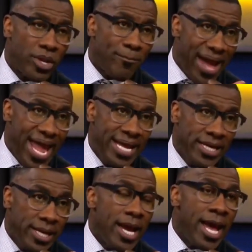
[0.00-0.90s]
out with a
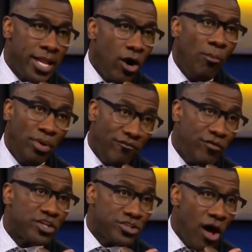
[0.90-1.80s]
bang, and they're going to
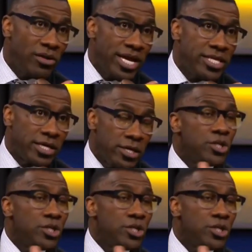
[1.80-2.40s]
put futsal in you.